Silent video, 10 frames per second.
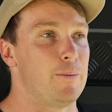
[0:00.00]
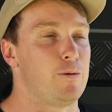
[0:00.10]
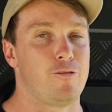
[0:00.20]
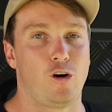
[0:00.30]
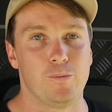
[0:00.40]

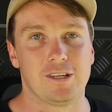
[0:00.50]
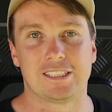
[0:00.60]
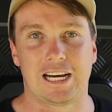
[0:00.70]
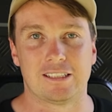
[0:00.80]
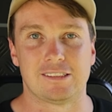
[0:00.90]
Performed
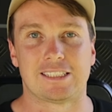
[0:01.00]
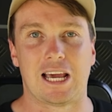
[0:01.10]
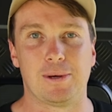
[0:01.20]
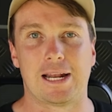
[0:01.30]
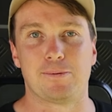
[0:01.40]
exactly the
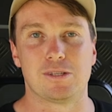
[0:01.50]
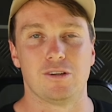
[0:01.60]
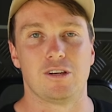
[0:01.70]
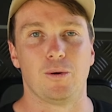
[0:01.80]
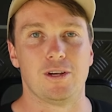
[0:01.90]
same. We had
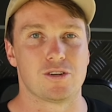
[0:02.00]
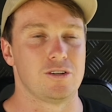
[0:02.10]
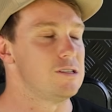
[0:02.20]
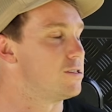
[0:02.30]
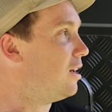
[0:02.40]
absolutely no
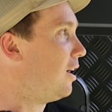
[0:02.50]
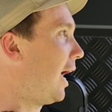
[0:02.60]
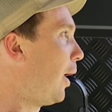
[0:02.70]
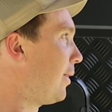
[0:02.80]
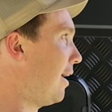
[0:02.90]
issues
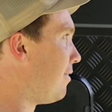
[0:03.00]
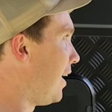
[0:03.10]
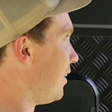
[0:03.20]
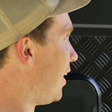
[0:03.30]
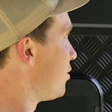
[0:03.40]
with our
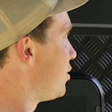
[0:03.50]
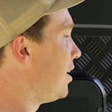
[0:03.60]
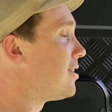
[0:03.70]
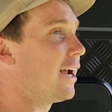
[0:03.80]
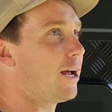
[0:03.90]
van last
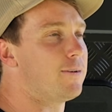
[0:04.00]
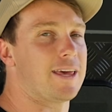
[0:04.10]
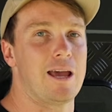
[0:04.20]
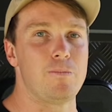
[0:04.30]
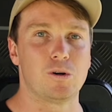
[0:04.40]
year, taking up the Cape